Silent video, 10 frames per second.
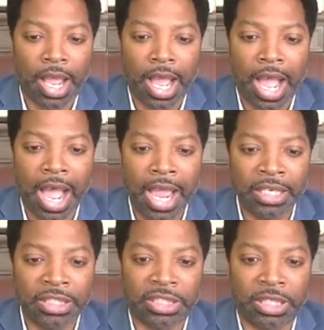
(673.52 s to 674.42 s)
I,
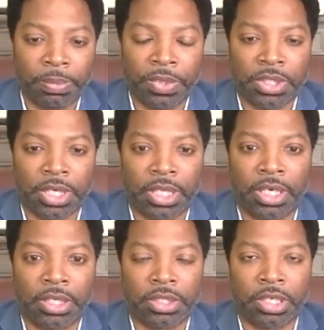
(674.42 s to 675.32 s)
simply say that
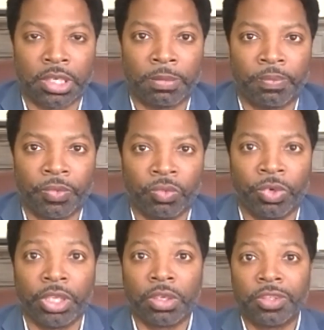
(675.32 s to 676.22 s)
it's um,
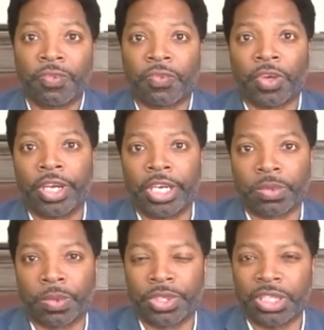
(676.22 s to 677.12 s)
really on the front ends
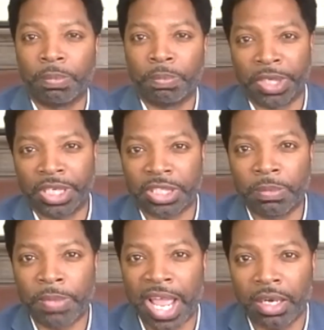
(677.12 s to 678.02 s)
where we see the biggest
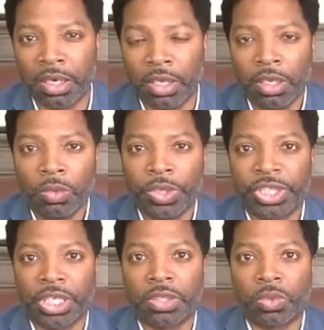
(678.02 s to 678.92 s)
impact, which
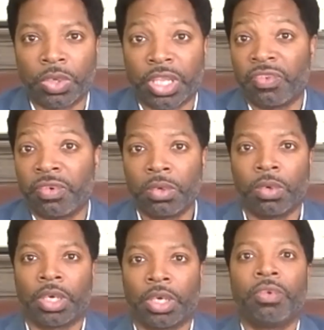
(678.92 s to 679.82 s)
is with everyone
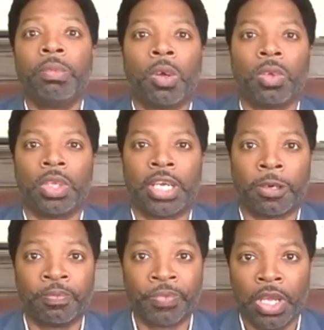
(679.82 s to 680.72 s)
working remotely
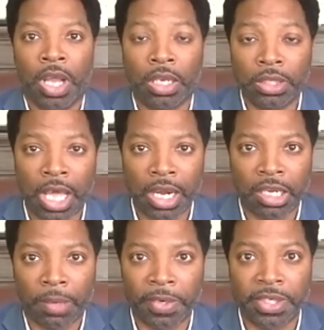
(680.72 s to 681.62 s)
now. A lot of
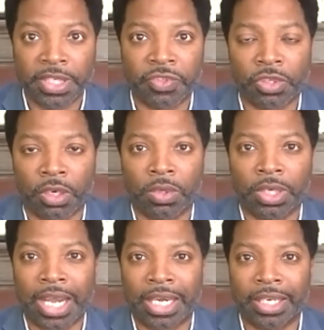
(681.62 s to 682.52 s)
companies have struggled to
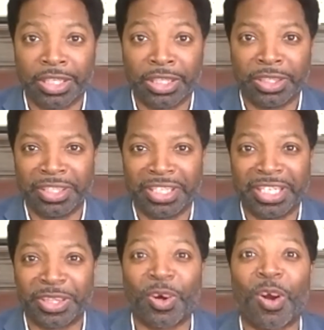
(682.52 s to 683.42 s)
kind of
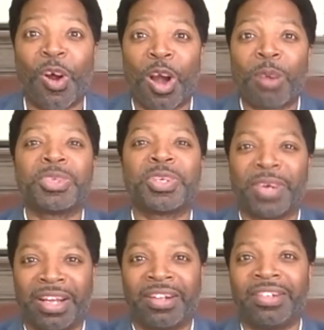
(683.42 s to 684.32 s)
get their arms
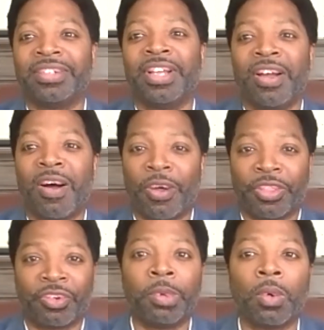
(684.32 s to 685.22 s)
around all the
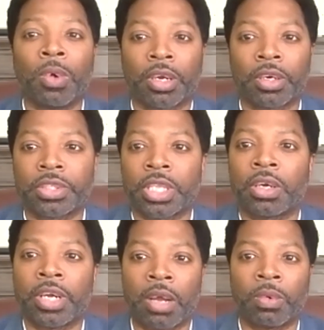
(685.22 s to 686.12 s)
remote workers that are
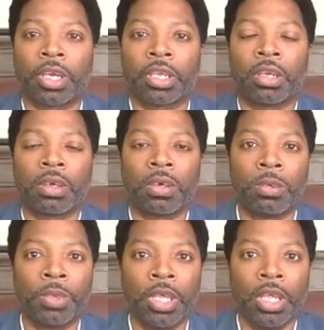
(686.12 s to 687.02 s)
now working at
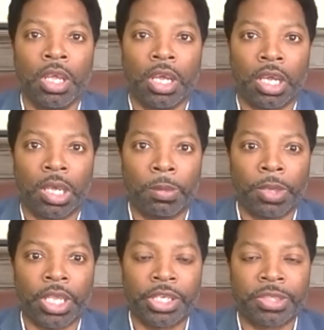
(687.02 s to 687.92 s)
home. Um,
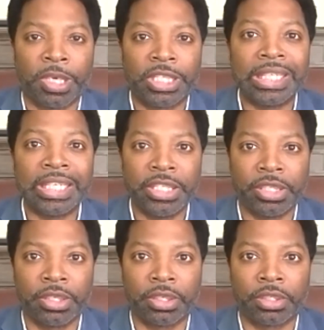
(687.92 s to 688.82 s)
it's much
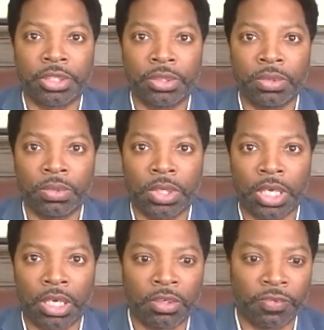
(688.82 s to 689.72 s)
easier to
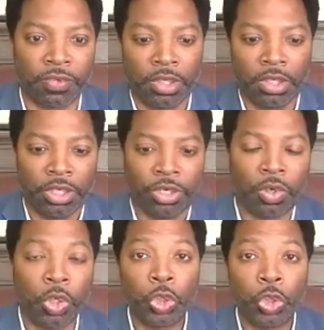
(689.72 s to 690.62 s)
kind of you know
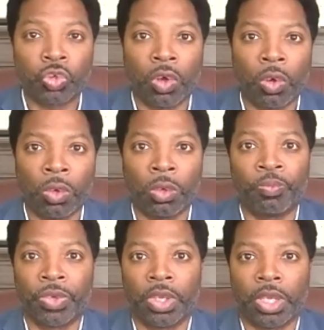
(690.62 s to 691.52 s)
control
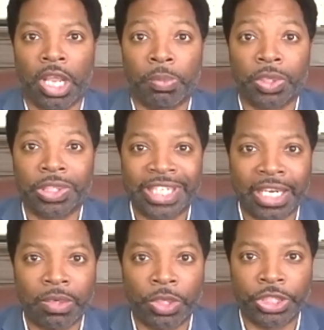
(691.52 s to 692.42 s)
and
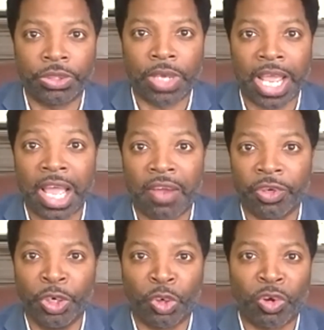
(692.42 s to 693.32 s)
protect what you have or
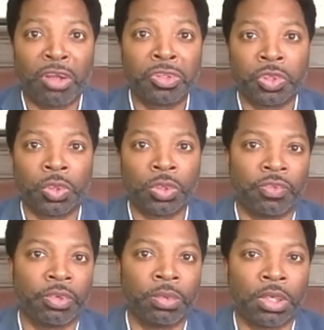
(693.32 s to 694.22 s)
your crown jewels,
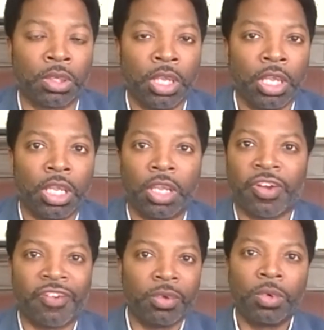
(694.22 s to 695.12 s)
if you will, if
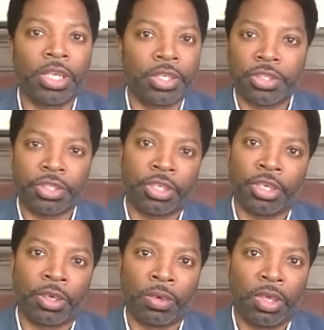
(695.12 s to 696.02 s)
everyone's you
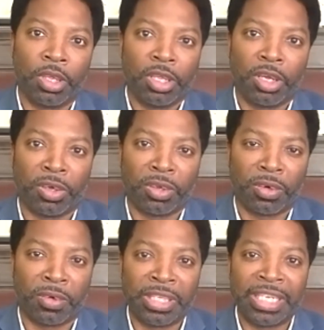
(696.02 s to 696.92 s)
know uh,
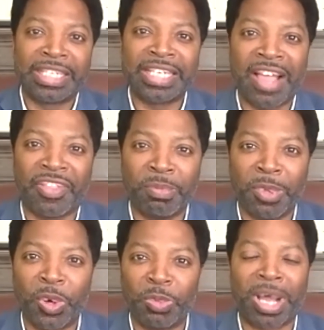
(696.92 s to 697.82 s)
on the inside of the
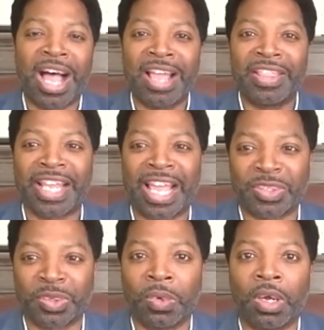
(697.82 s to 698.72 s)
moat behind the
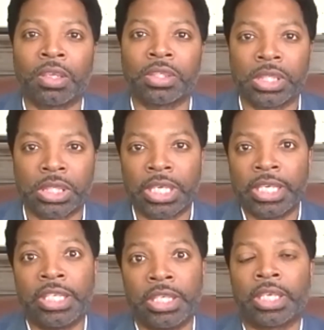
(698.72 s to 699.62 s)
castle walls. It's
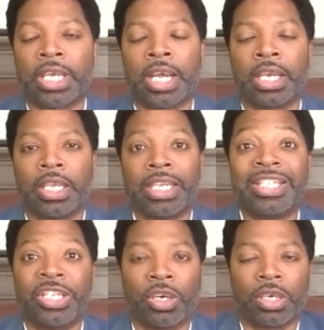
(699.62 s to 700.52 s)
easy to kind of
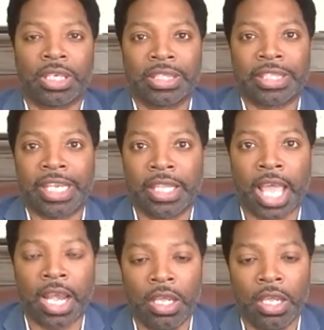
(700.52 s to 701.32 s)
easier to contain that.